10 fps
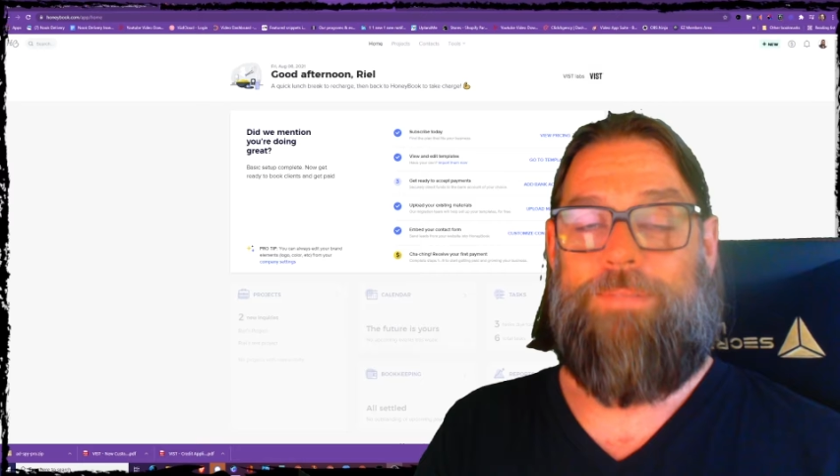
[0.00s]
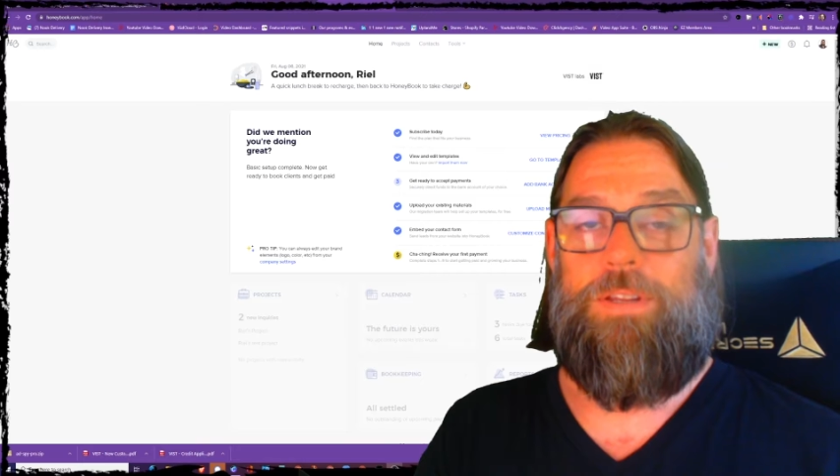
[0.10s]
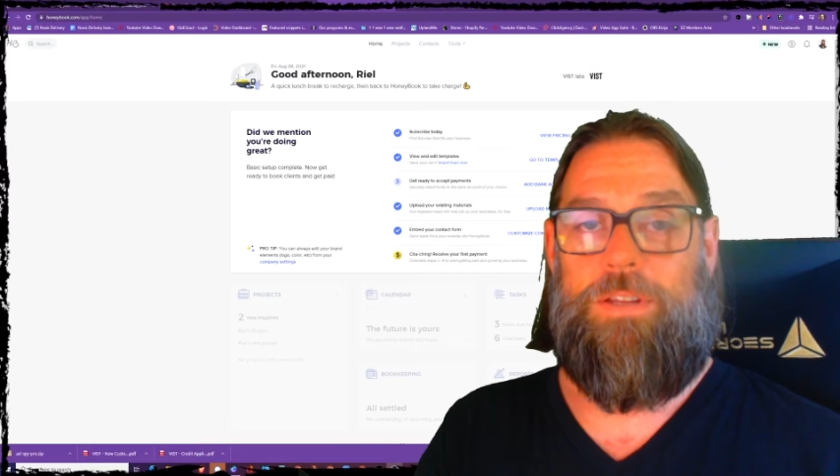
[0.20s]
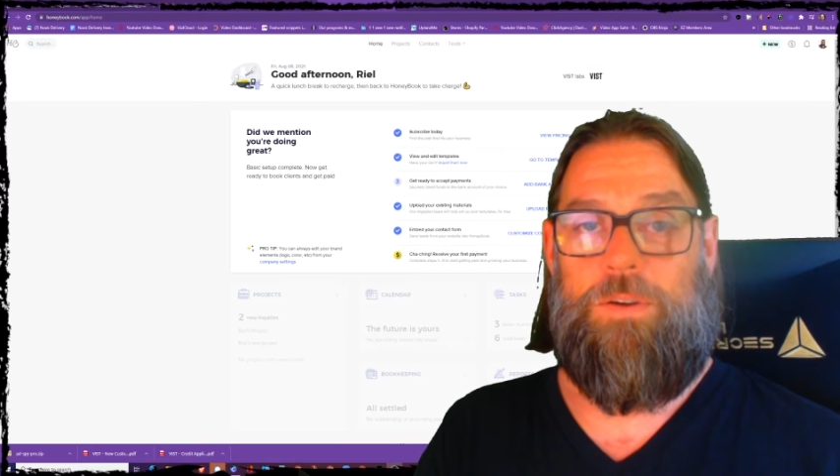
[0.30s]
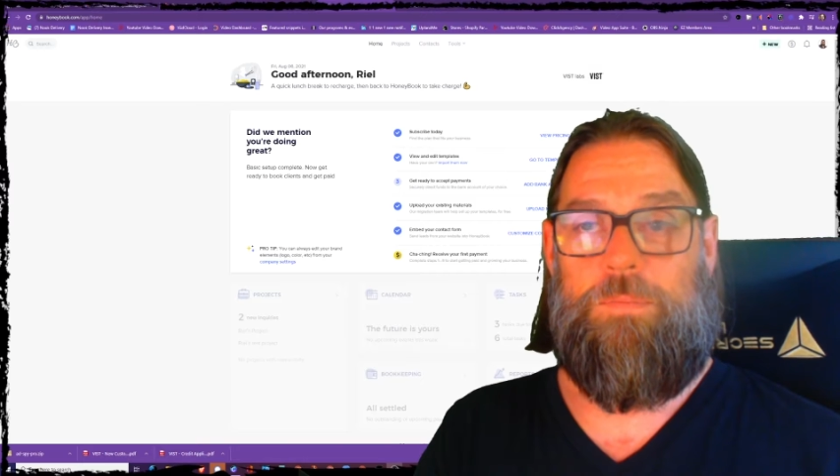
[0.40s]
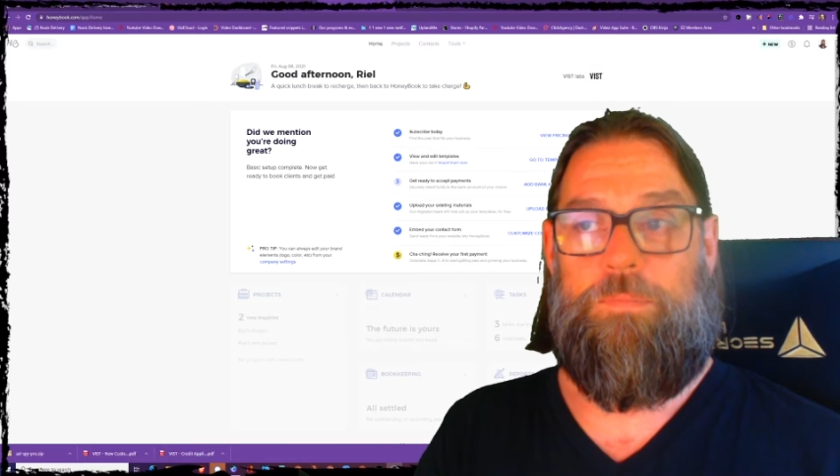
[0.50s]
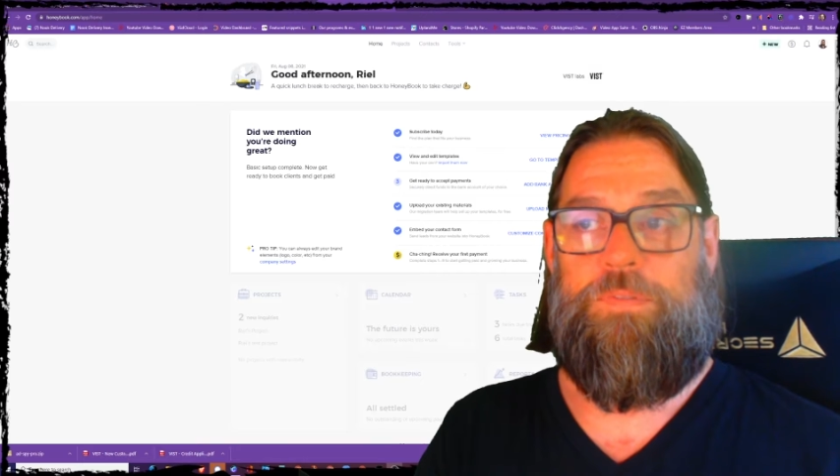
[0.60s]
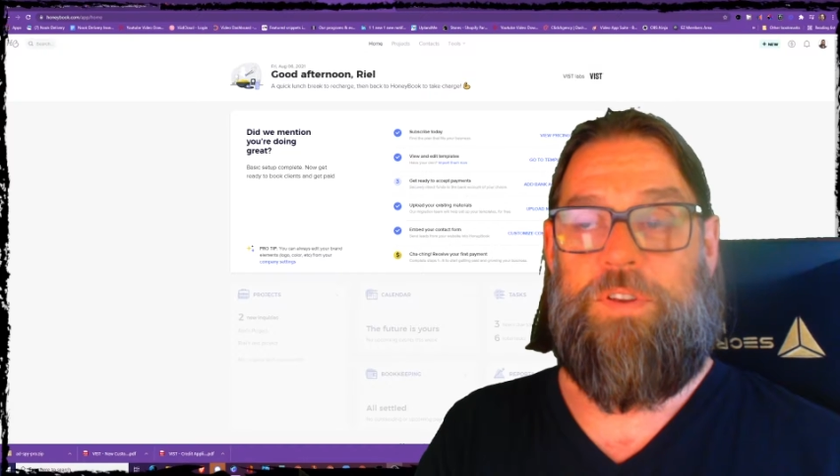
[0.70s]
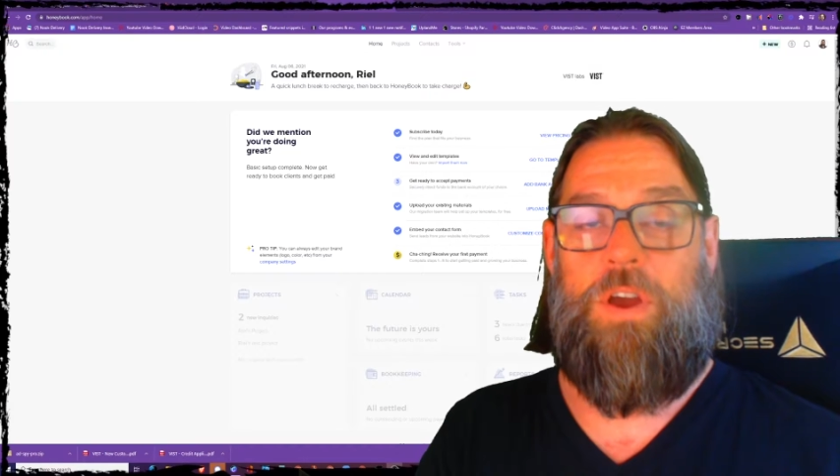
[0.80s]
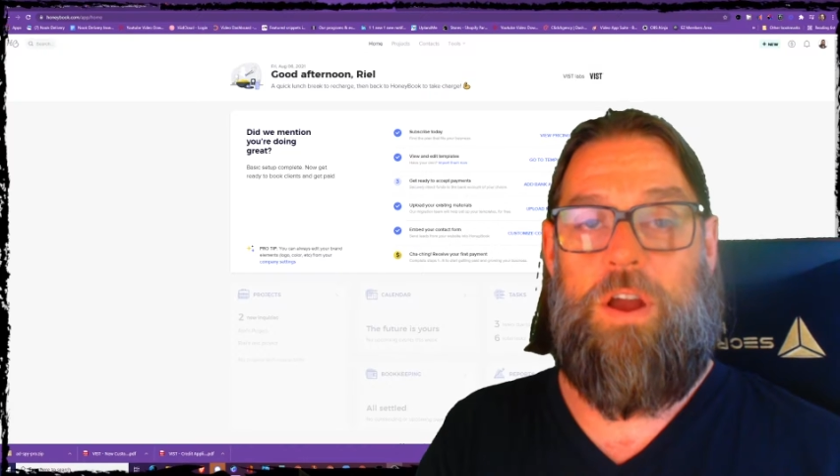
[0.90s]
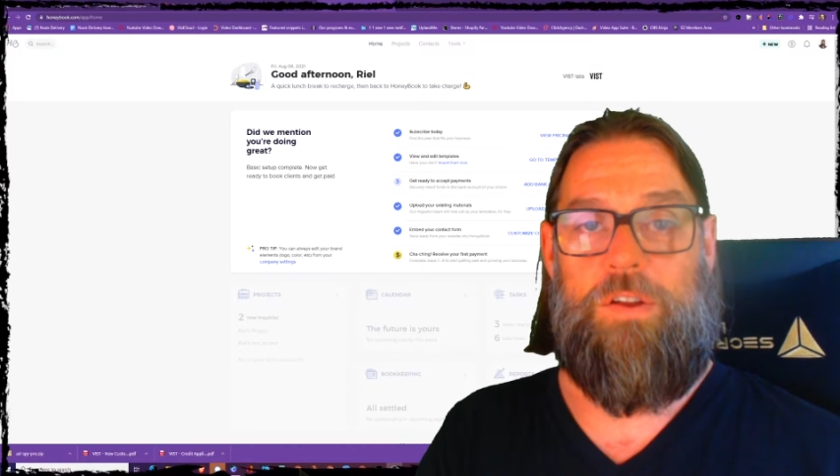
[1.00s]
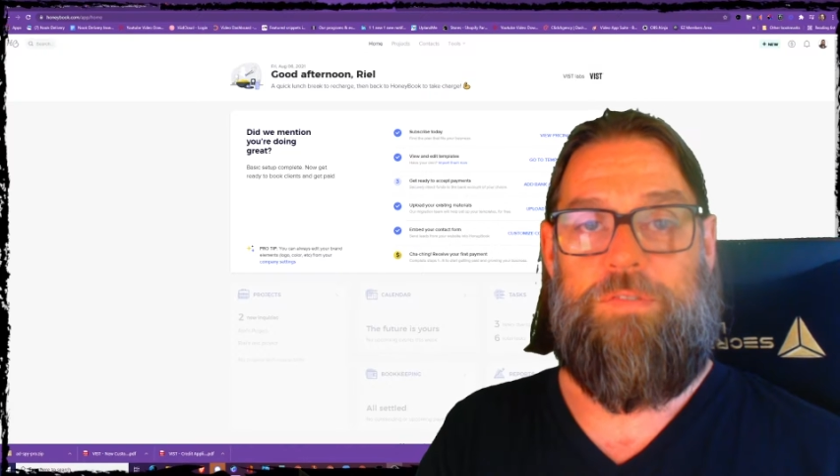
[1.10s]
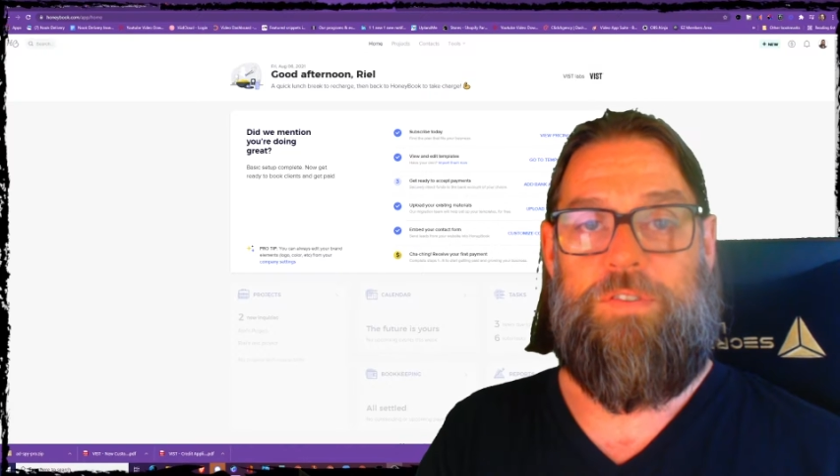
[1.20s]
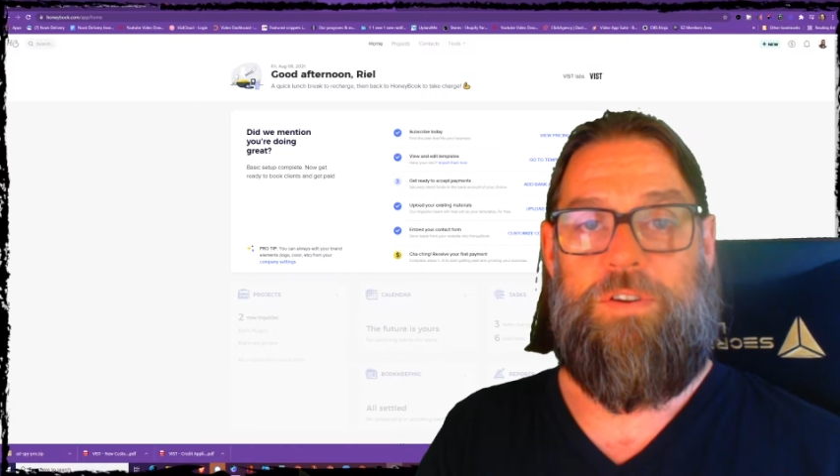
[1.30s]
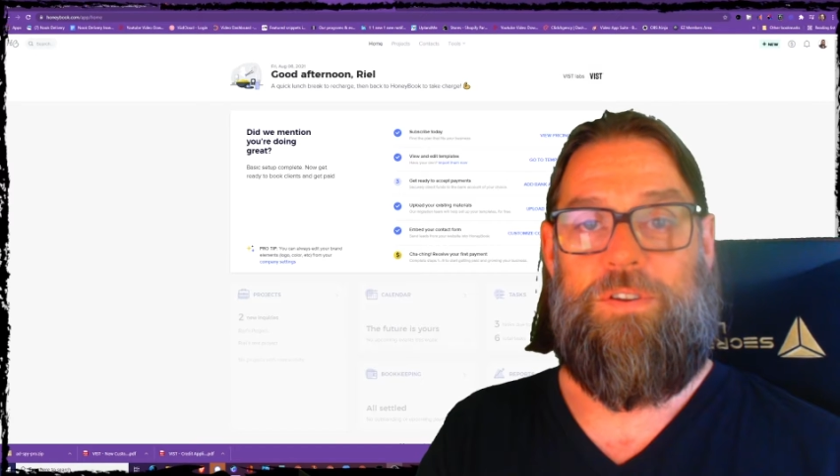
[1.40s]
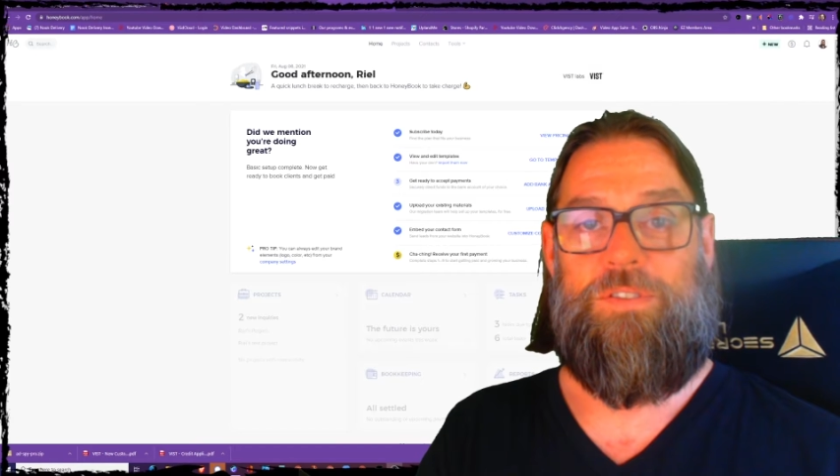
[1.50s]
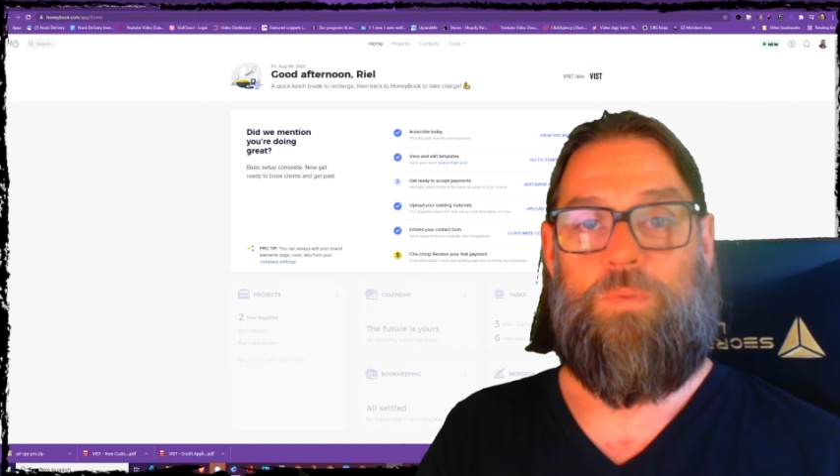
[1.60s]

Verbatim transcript: you know, photographers,